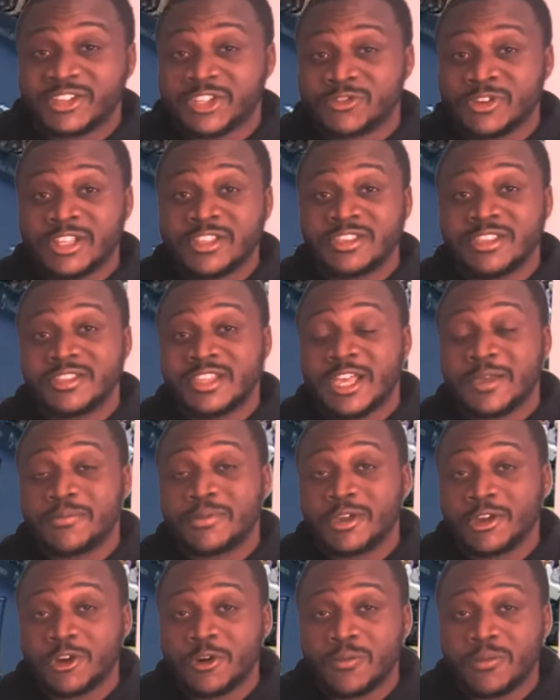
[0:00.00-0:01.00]
straight to the net
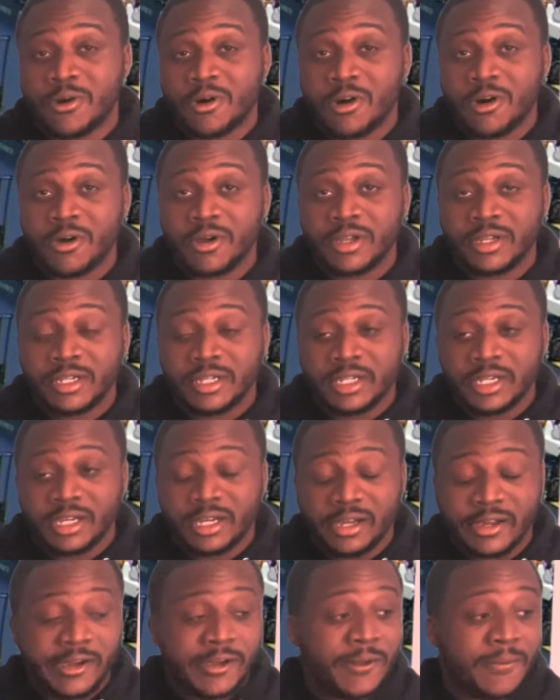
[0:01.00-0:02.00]
pickleball,
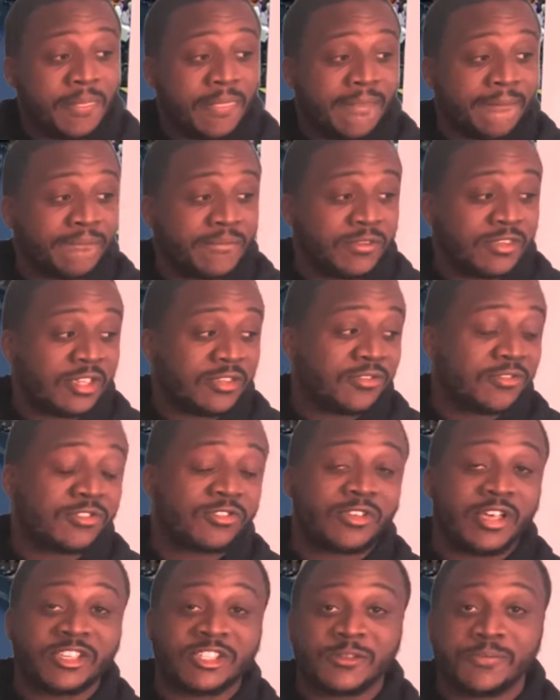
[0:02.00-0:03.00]
since
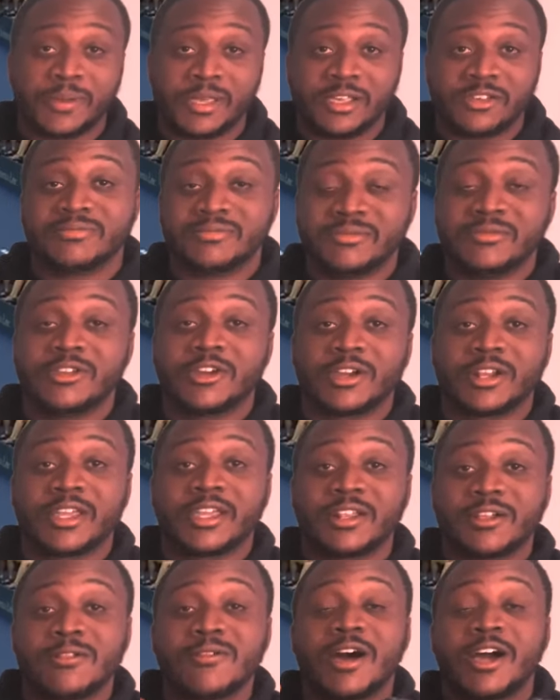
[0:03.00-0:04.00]
there's less space, you're going to
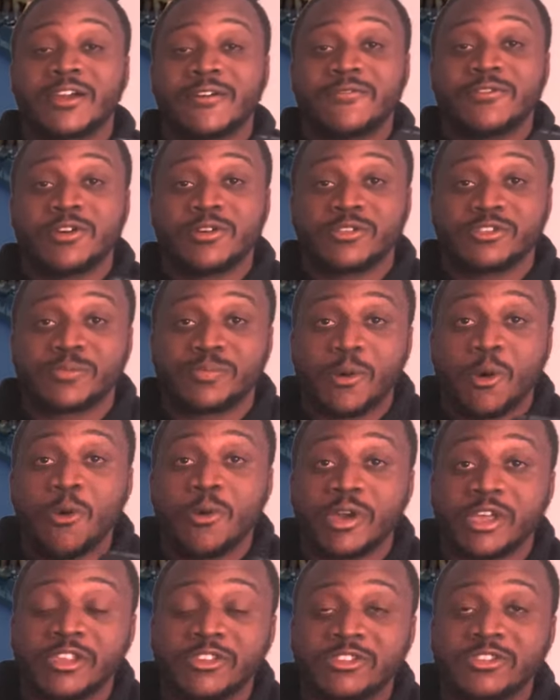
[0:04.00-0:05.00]
get a lot of those
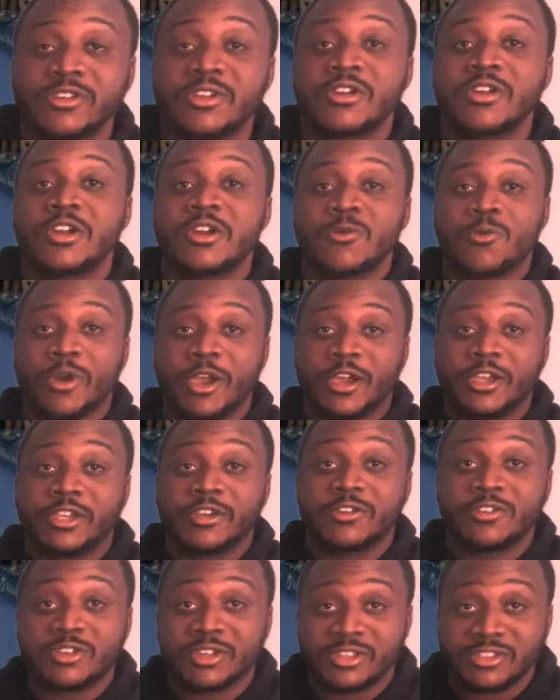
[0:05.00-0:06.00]
points where
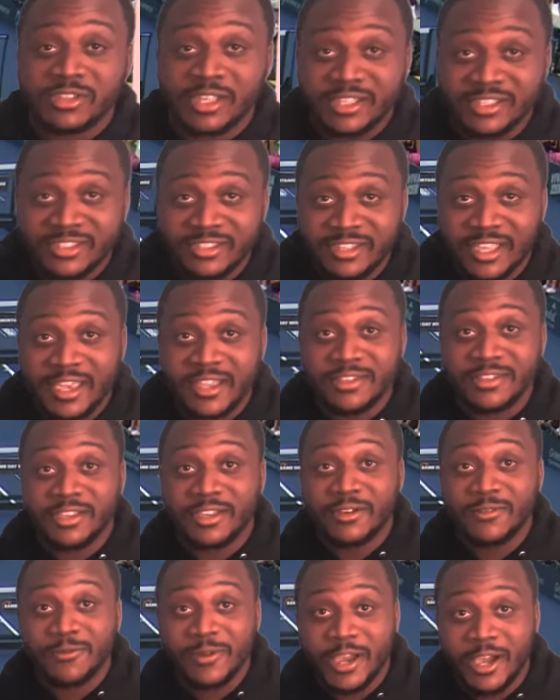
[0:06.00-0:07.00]
you're just like
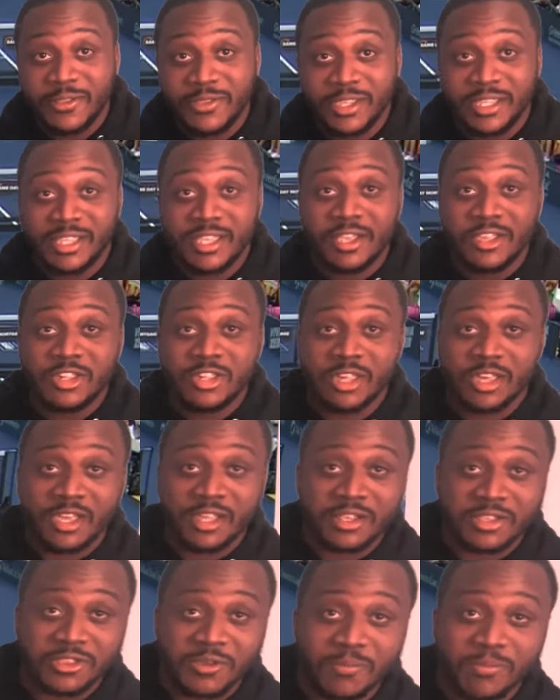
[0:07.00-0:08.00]
standing around the kitchen
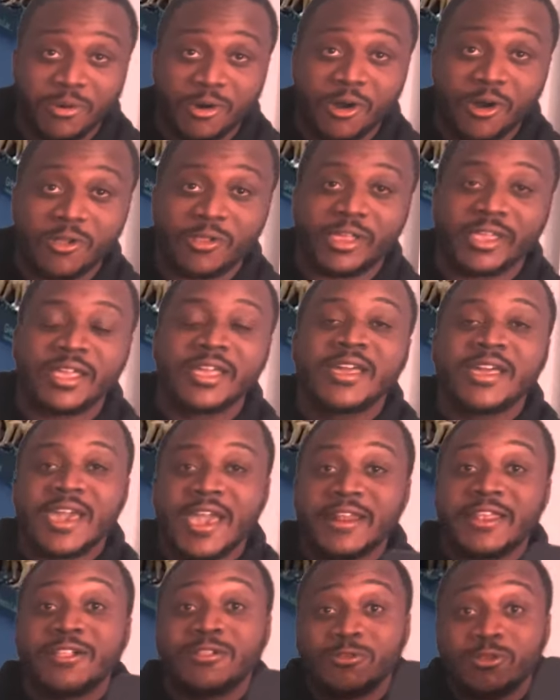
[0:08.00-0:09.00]
and the ball, like,
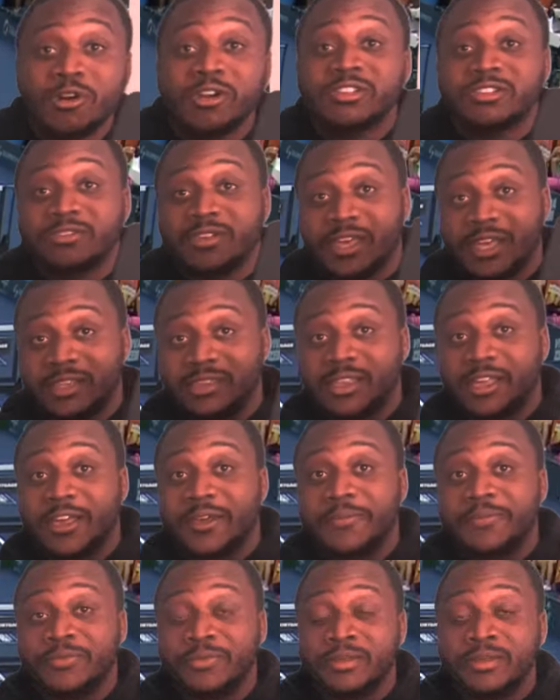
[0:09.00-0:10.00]
and it looks like that.